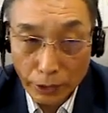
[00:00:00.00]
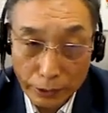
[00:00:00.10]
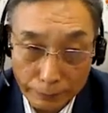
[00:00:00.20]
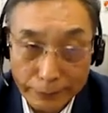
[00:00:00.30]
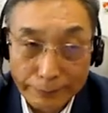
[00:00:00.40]

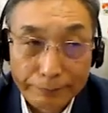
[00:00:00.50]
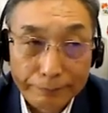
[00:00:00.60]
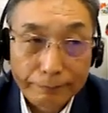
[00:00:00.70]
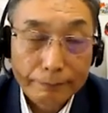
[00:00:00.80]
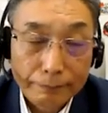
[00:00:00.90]
uh,
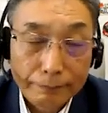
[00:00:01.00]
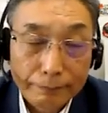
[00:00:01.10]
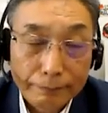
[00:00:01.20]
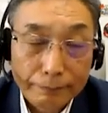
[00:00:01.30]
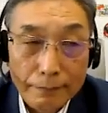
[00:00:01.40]

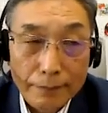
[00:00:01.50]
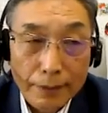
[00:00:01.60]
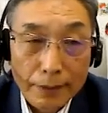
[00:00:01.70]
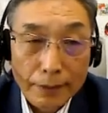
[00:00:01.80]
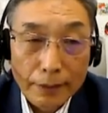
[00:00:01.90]
overcome
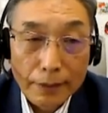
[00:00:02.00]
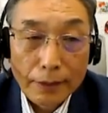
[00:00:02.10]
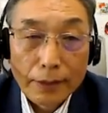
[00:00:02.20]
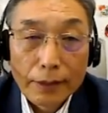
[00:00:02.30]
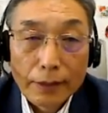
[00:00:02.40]
uh, the
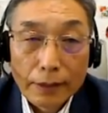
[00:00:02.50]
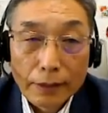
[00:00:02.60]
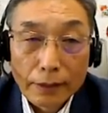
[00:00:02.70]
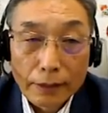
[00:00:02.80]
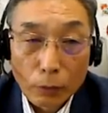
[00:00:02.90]

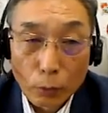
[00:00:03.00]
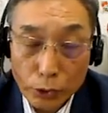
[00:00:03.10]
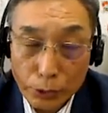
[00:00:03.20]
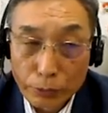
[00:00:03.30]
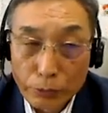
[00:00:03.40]
poverty and
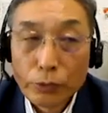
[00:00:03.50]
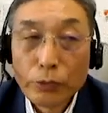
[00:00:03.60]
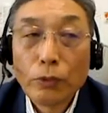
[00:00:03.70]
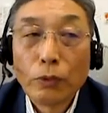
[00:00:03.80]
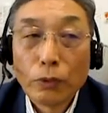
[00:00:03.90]
then
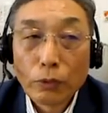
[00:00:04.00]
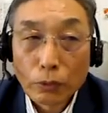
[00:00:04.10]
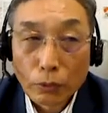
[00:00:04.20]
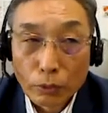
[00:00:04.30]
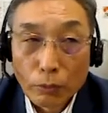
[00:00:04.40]
became
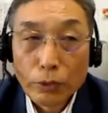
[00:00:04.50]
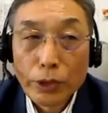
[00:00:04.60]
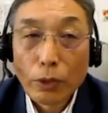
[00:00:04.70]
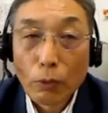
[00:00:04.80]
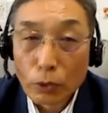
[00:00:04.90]
one of
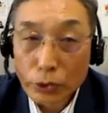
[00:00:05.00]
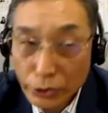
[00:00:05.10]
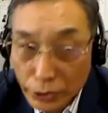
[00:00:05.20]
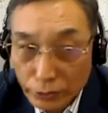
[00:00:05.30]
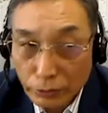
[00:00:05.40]

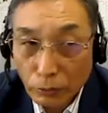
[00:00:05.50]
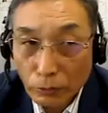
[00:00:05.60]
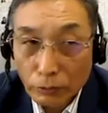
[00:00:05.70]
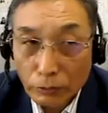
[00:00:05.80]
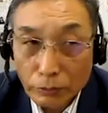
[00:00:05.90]
the
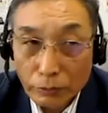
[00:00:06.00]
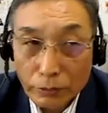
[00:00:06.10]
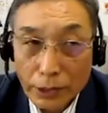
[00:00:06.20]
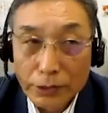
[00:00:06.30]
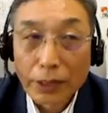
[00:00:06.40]

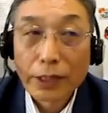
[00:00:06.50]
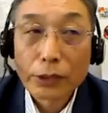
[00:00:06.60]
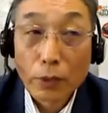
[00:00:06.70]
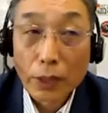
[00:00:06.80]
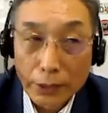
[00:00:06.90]
industrialized
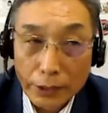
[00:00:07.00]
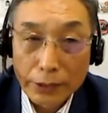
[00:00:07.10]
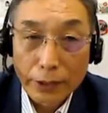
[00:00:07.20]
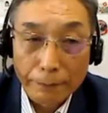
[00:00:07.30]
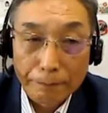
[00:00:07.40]

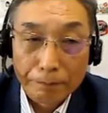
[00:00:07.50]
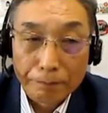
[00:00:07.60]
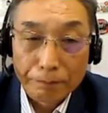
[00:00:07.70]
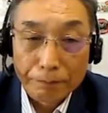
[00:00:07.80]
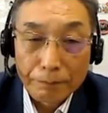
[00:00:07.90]
countries in the
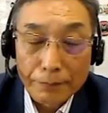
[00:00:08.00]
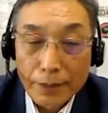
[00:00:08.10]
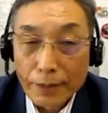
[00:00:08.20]
world.